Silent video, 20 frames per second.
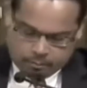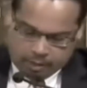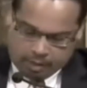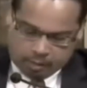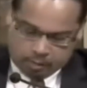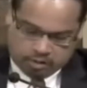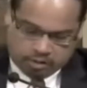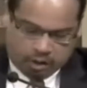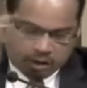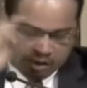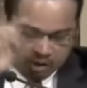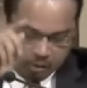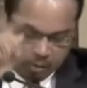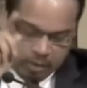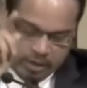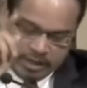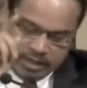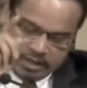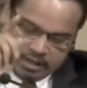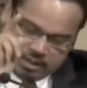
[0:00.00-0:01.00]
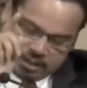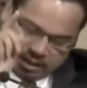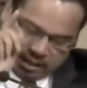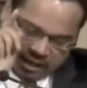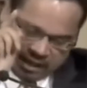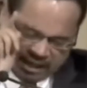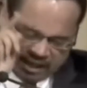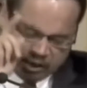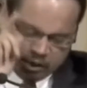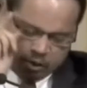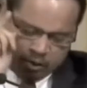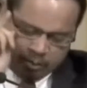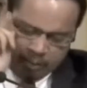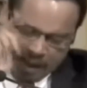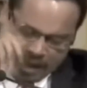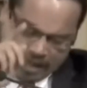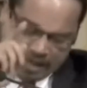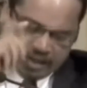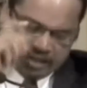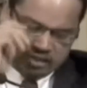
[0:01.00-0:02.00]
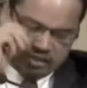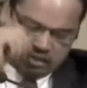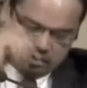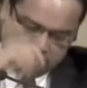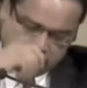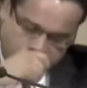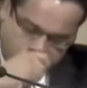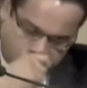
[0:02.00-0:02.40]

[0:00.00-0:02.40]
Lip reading: But it was only when his remains